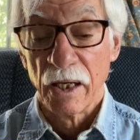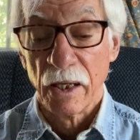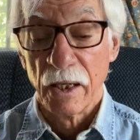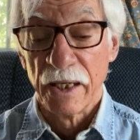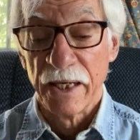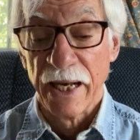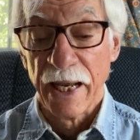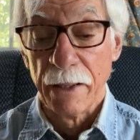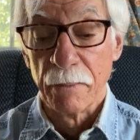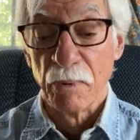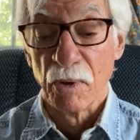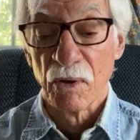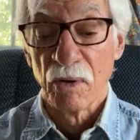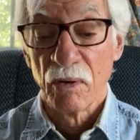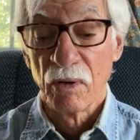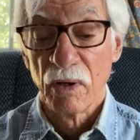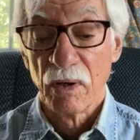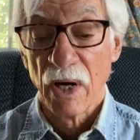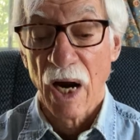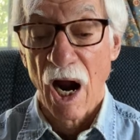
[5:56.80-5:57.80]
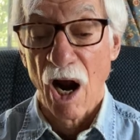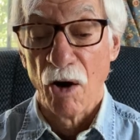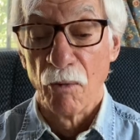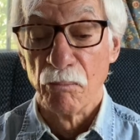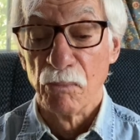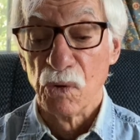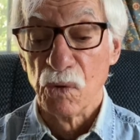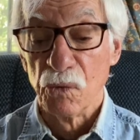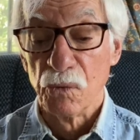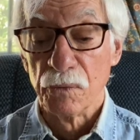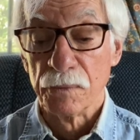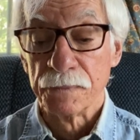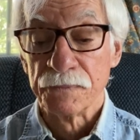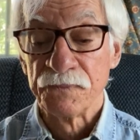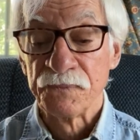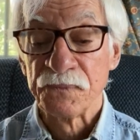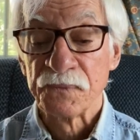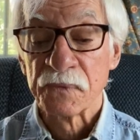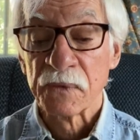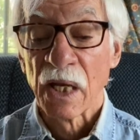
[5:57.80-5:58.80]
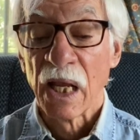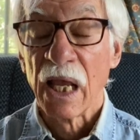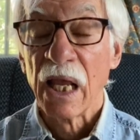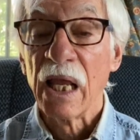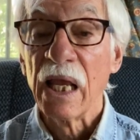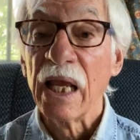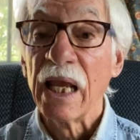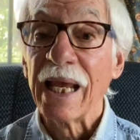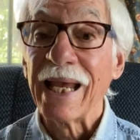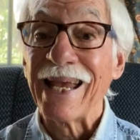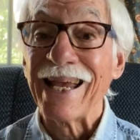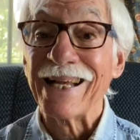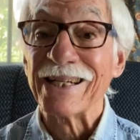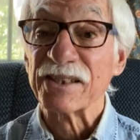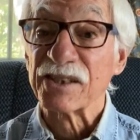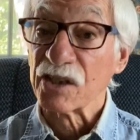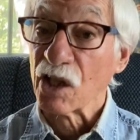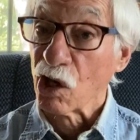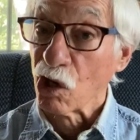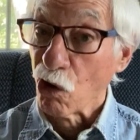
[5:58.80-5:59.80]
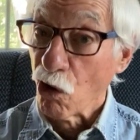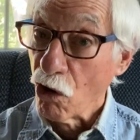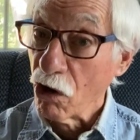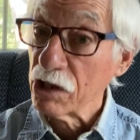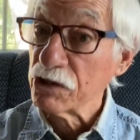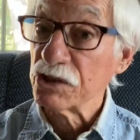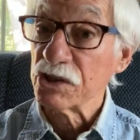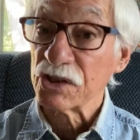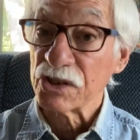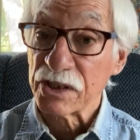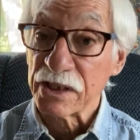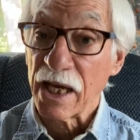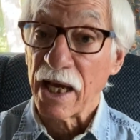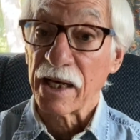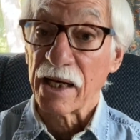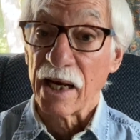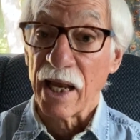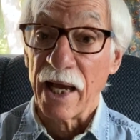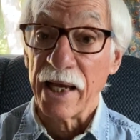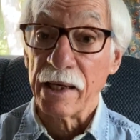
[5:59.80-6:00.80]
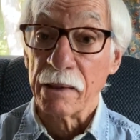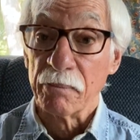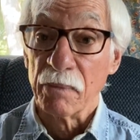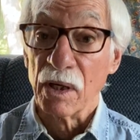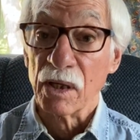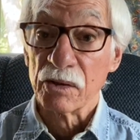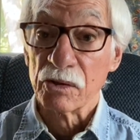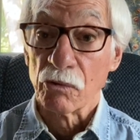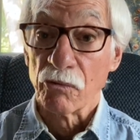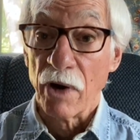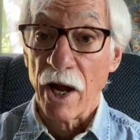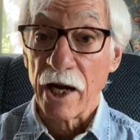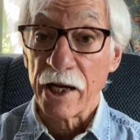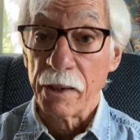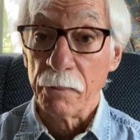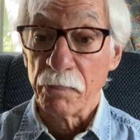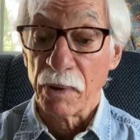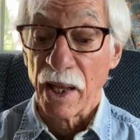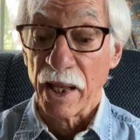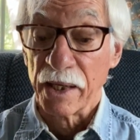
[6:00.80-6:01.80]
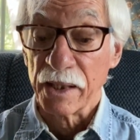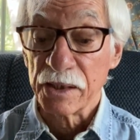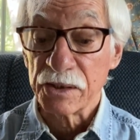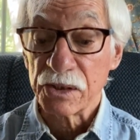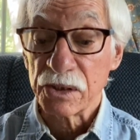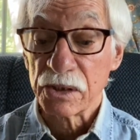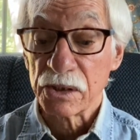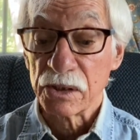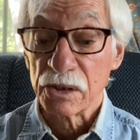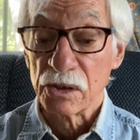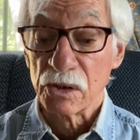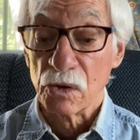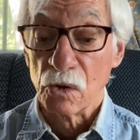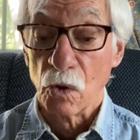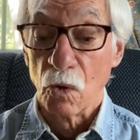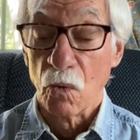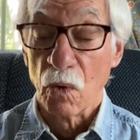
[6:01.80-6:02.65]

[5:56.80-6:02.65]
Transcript: neighbor, our moon. It's the largest satellite among the rocky planets. No